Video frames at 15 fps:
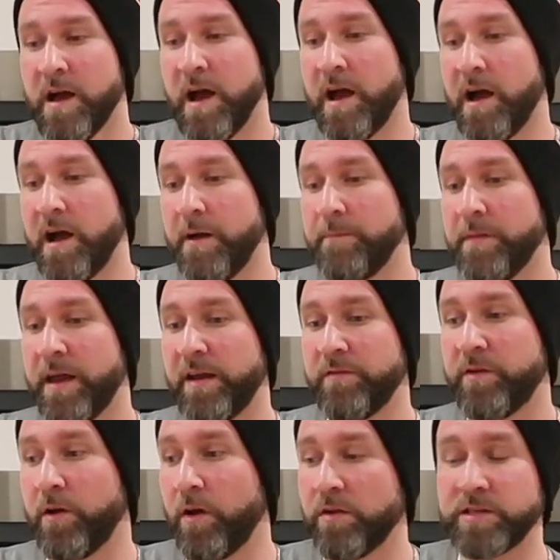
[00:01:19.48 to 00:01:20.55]
Um, and
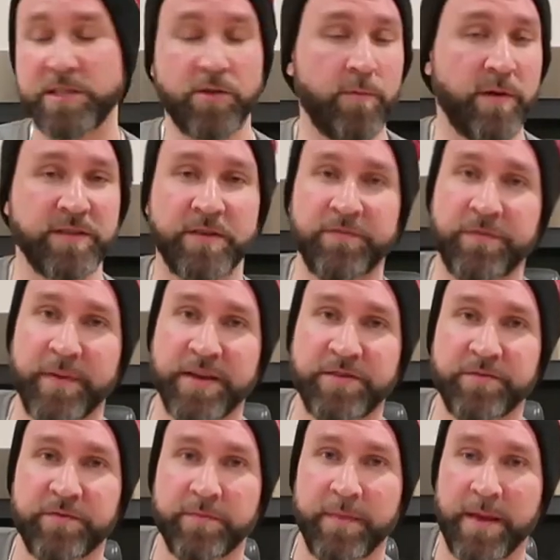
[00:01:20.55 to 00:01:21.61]
I've got so much
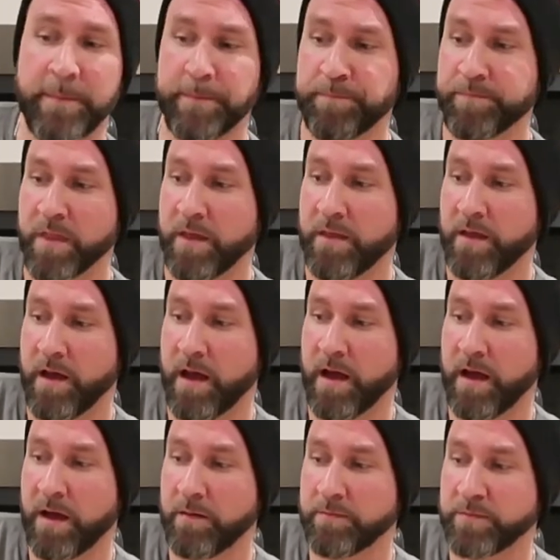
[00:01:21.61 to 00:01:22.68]
information from them.
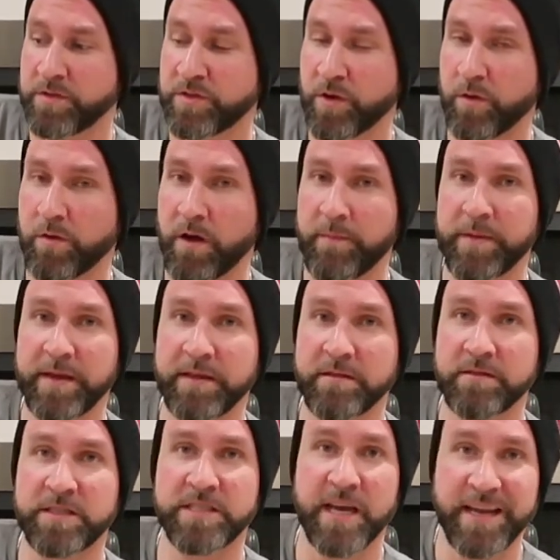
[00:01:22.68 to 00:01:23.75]
Um, so I've
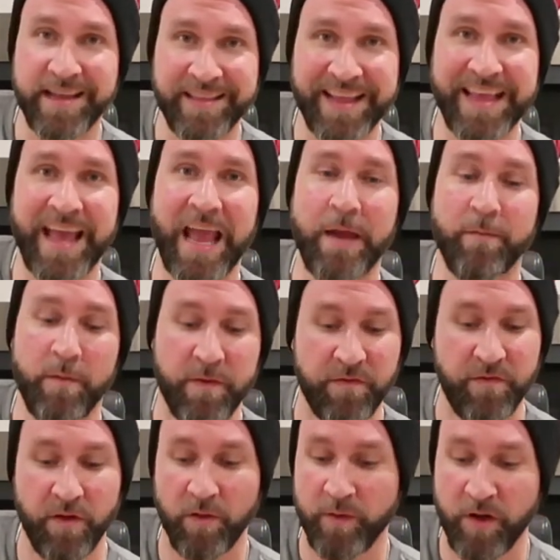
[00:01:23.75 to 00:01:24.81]
been studying the game. I've been
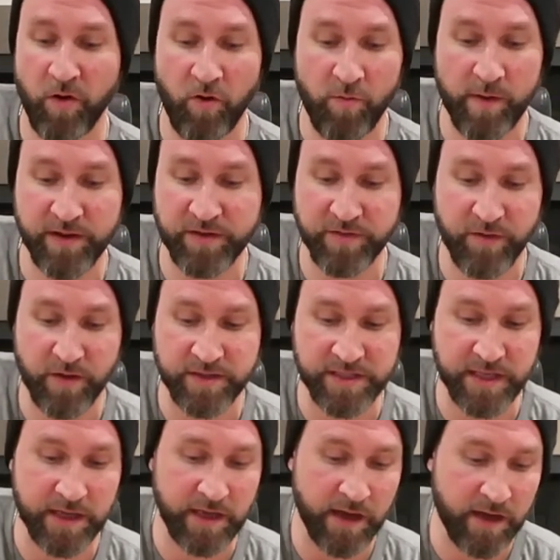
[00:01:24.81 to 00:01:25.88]
following a whole bunch of
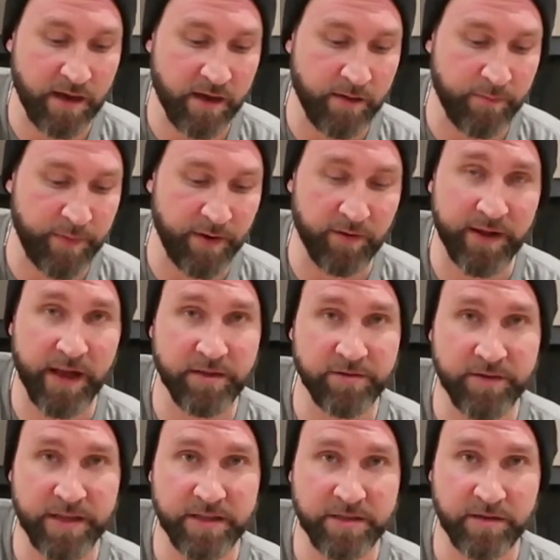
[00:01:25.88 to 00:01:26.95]
Aussie uh, beer
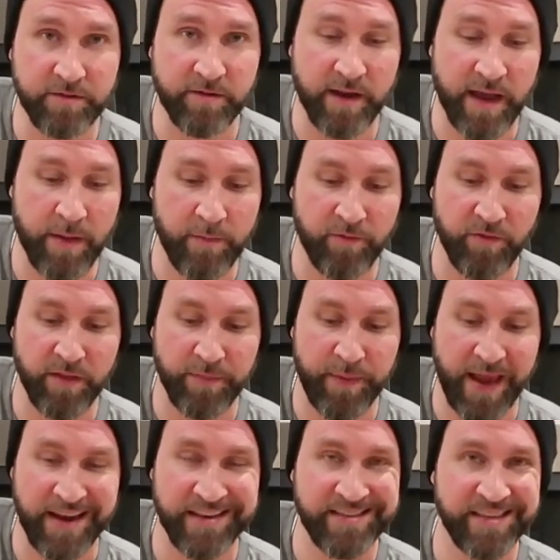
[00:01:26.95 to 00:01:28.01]
accounts on Instagram and really
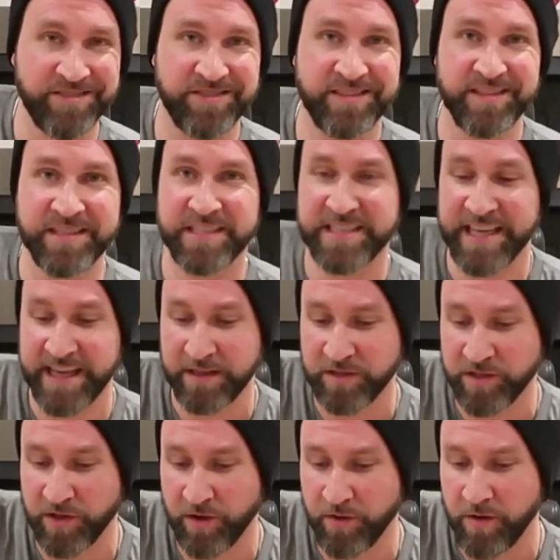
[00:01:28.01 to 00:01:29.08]
paying attention to the
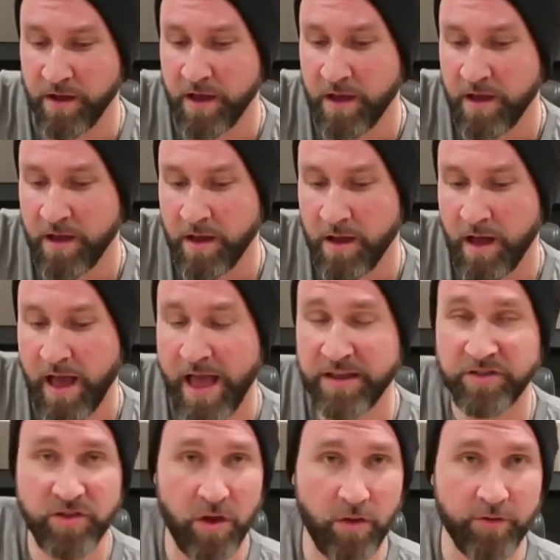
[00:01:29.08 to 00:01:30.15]
scene. So
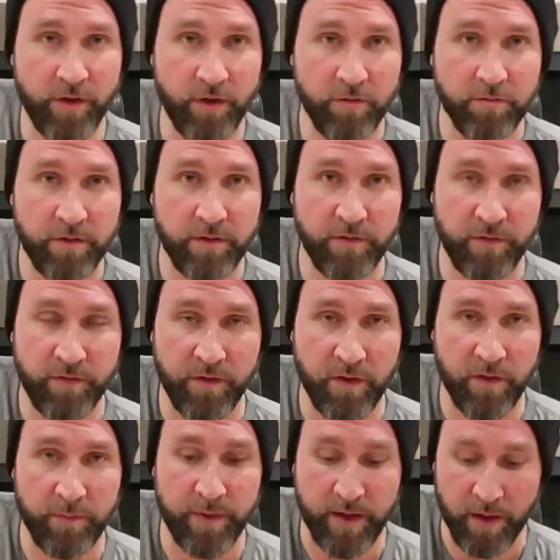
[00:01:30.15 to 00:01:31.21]
as y'all know, if you
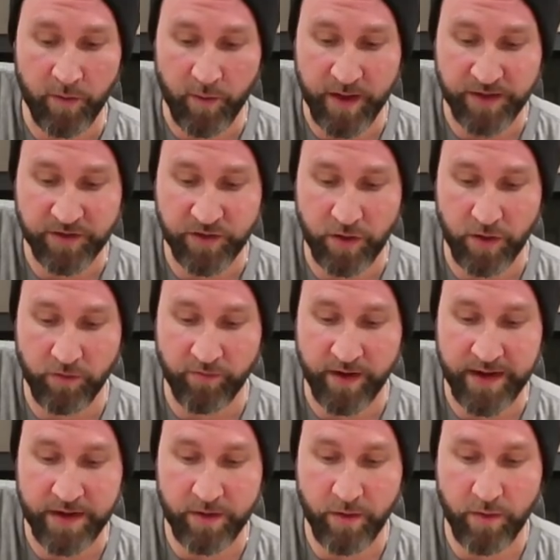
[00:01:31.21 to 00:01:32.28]
follow BAOS, y'all
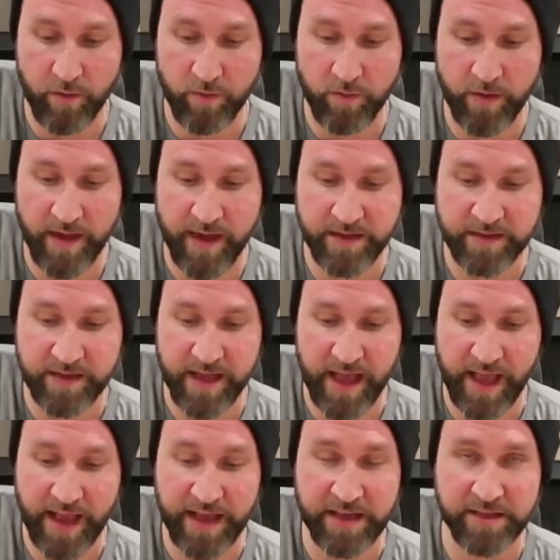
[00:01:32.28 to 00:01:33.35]
already know that
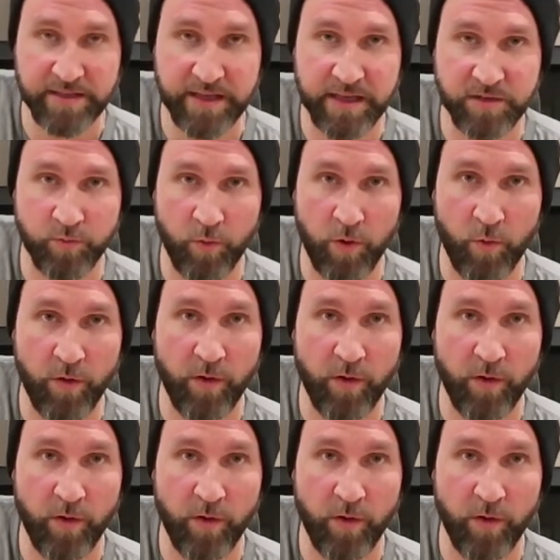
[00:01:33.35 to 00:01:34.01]
haze is what